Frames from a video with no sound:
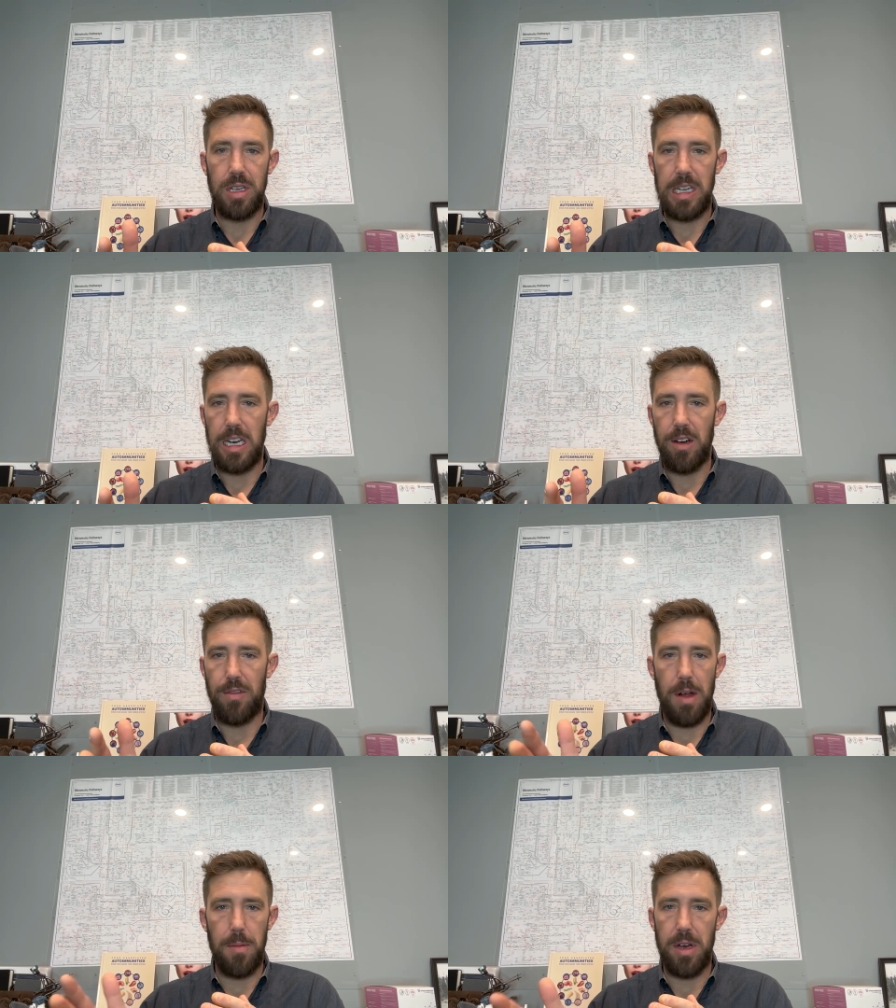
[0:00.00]
You know,
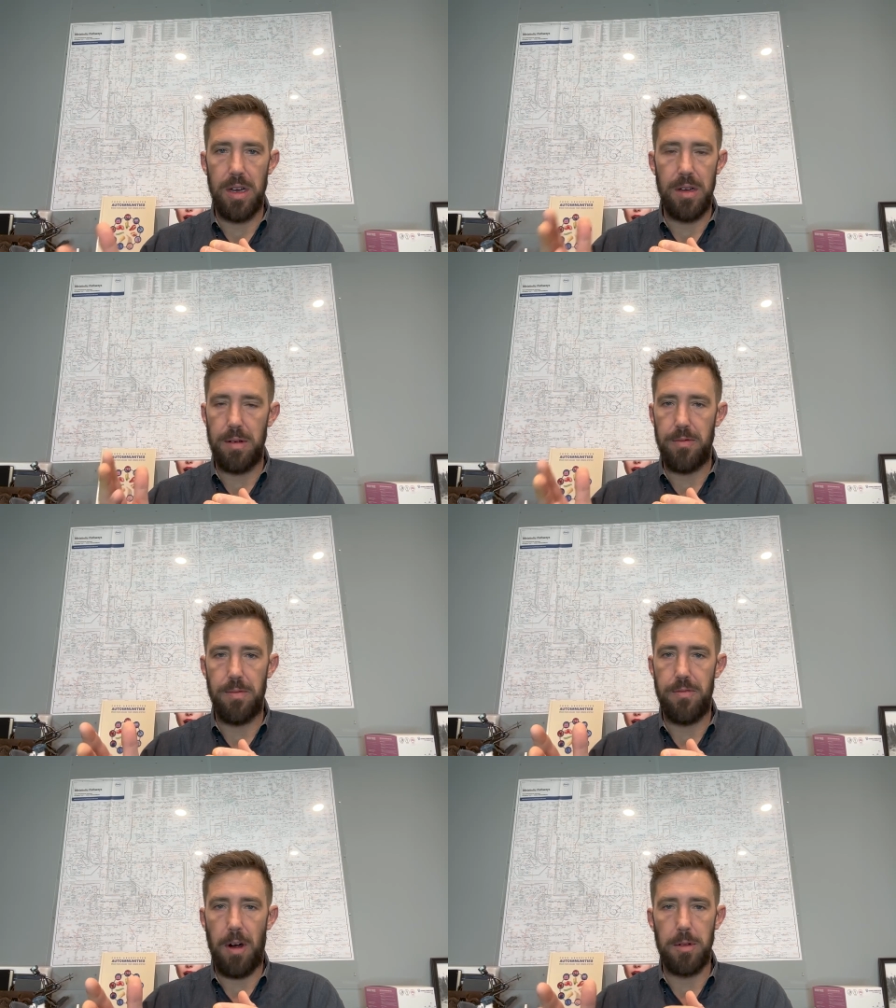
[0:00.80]
from a
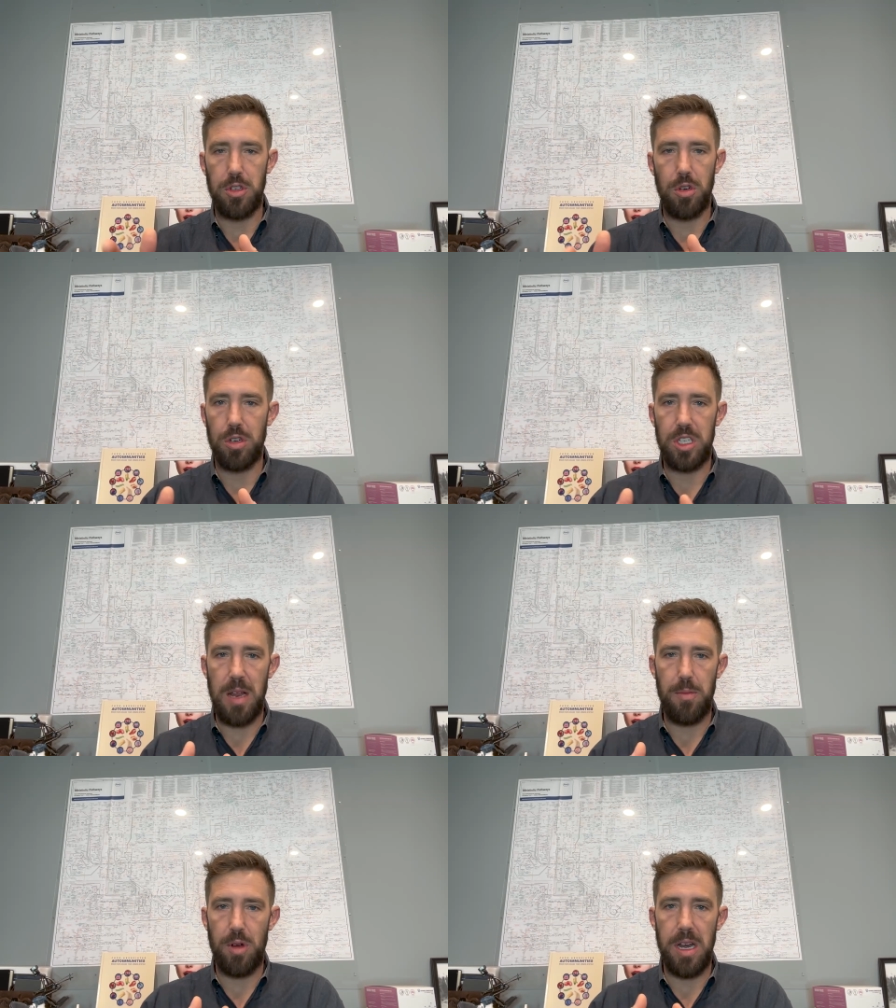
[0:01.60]
pharmaceutical
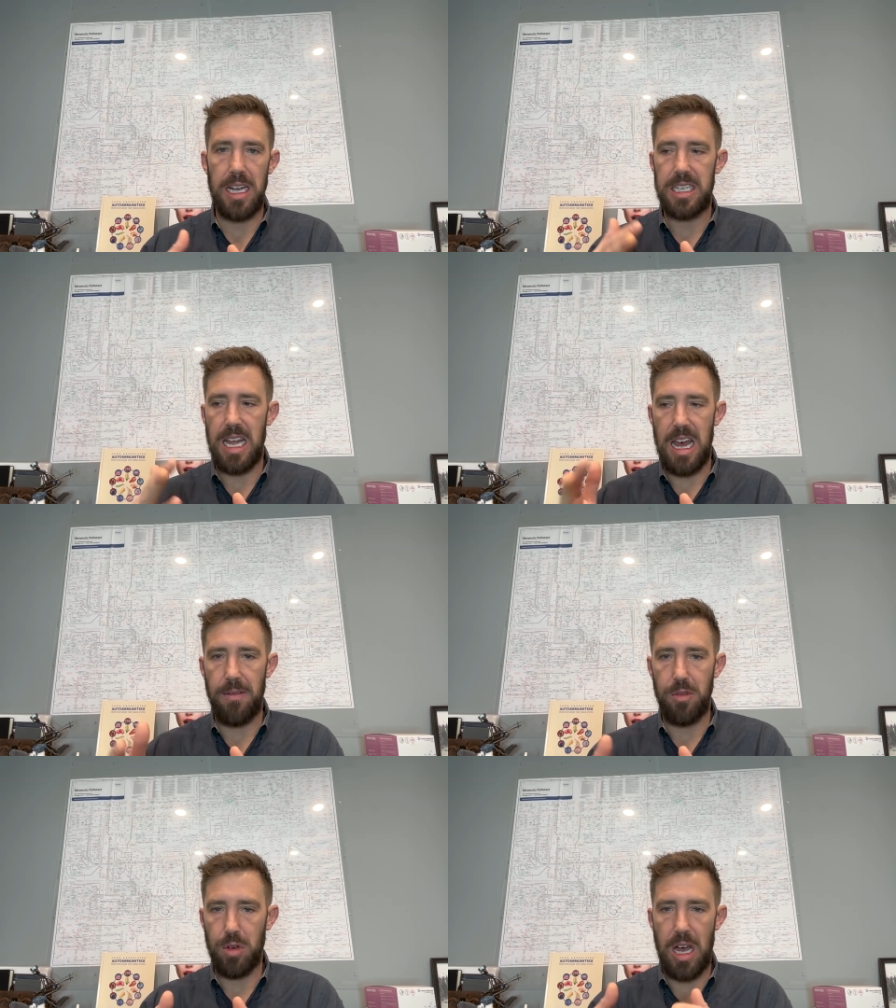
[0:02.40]
standpoint,
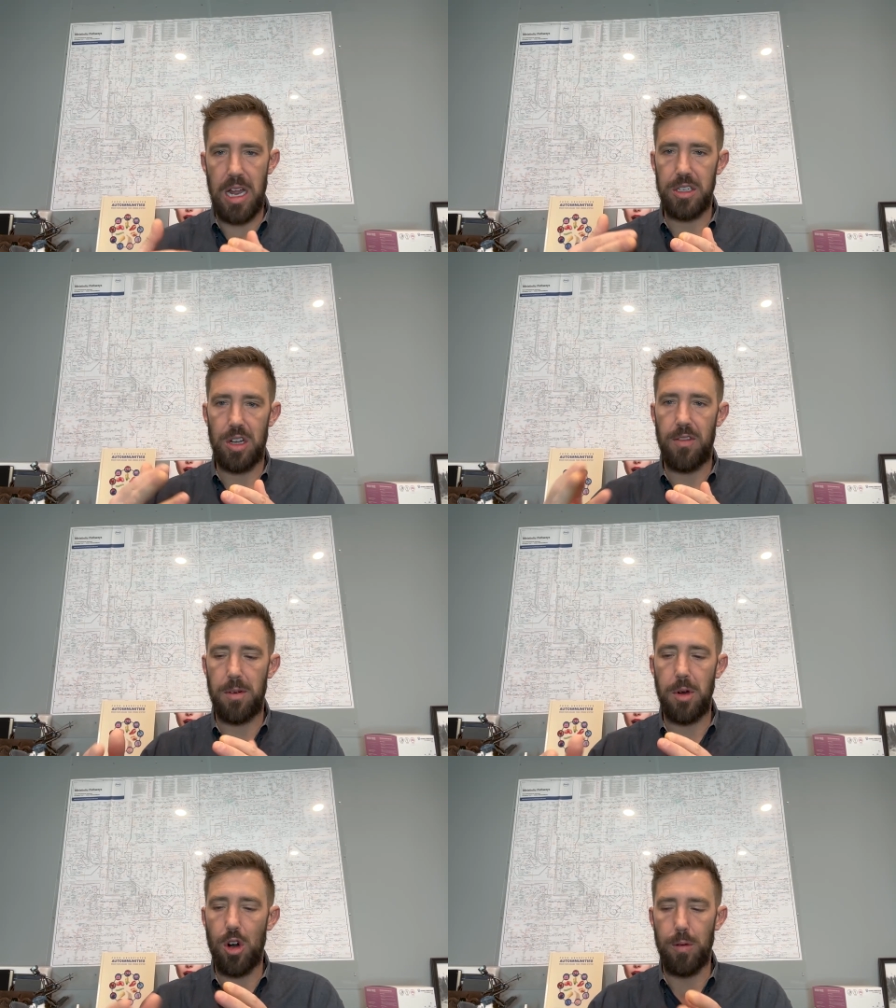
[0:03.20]
nystatin, fluconazole,
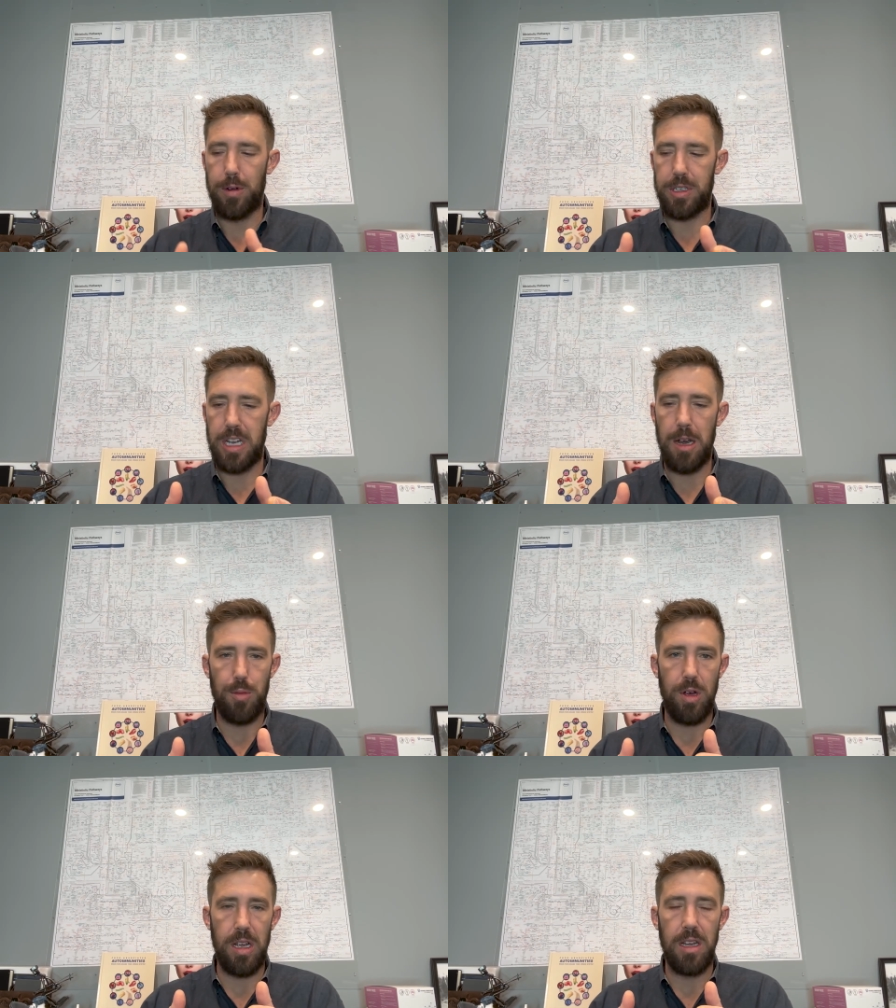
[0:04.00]
from an herbal
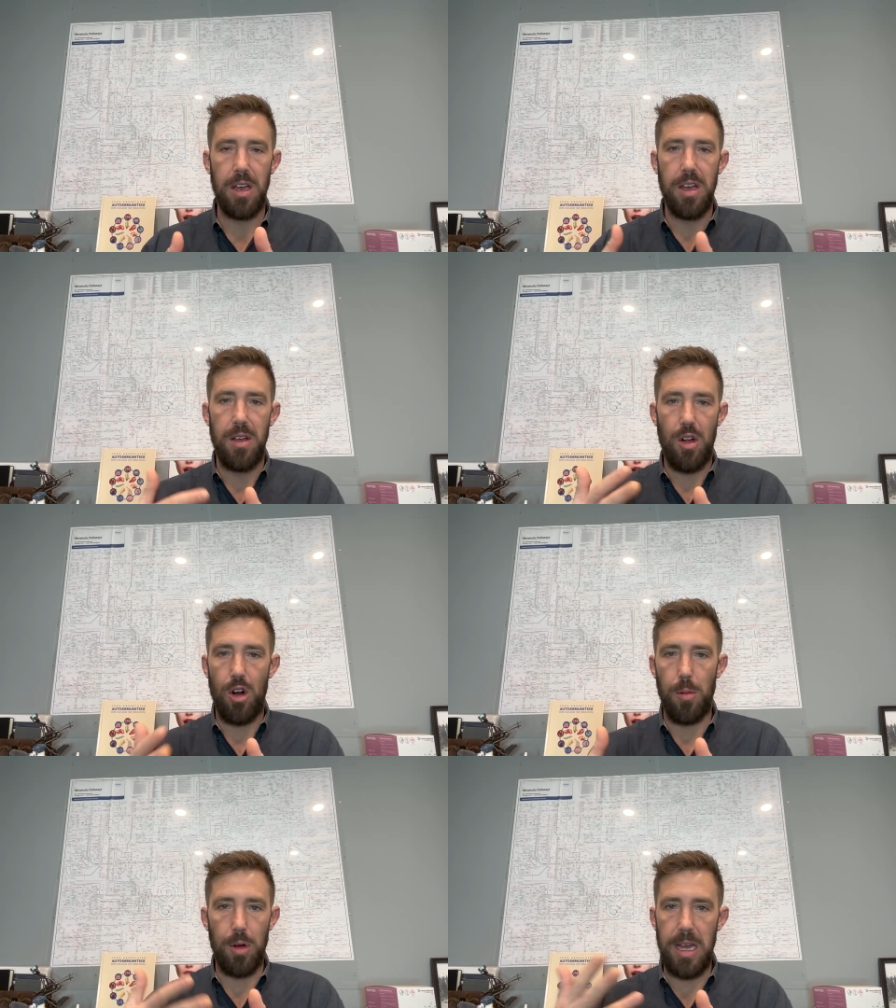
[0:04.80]
standpoint,
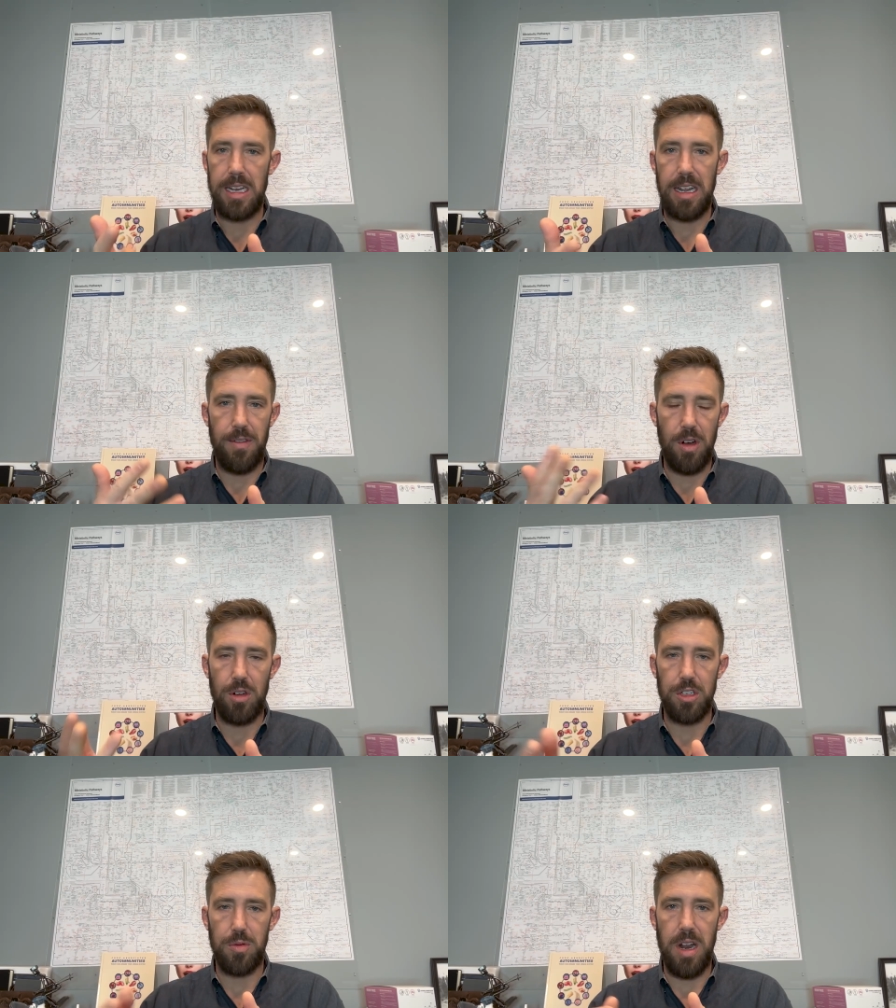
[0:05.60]
herbal
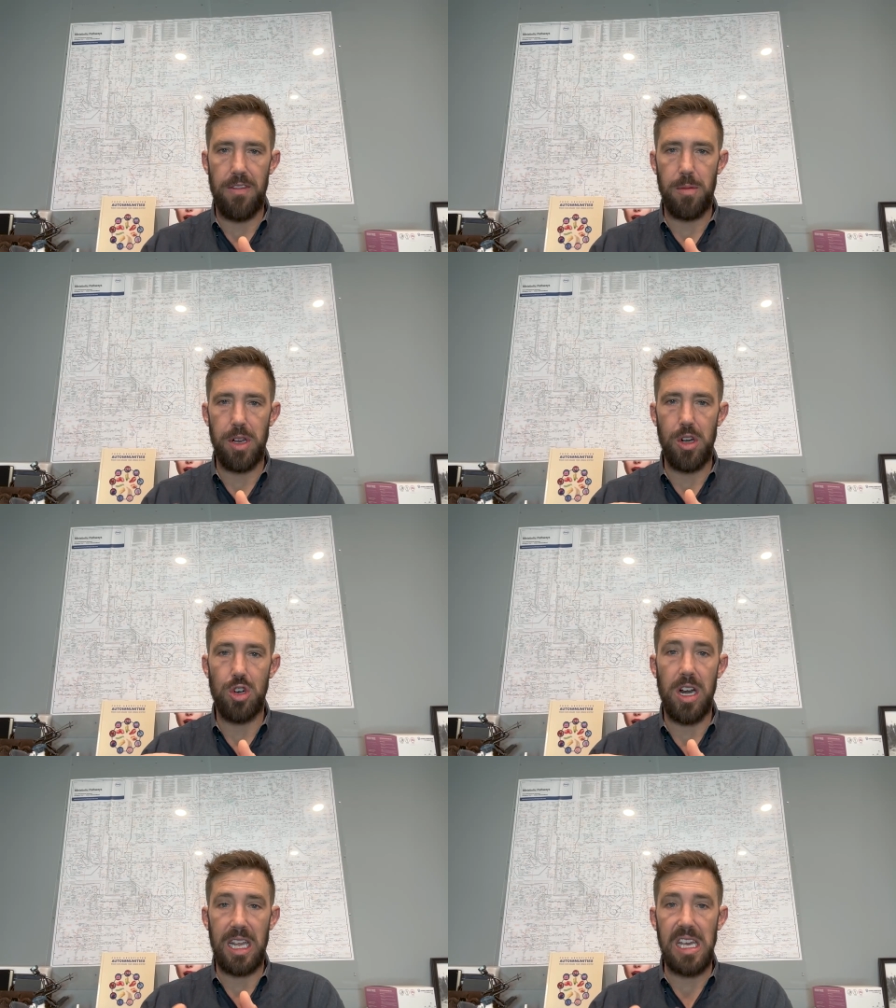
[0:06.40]
antifungals, whatever. But you're
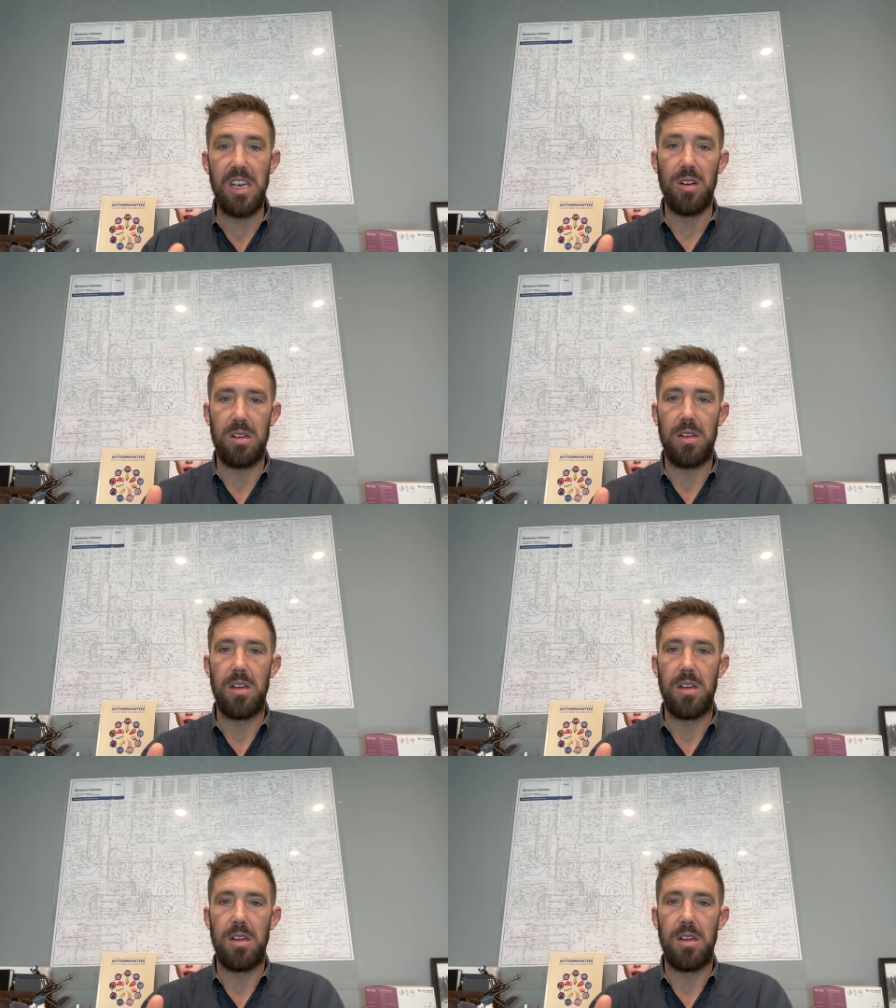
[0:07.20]
trying to kill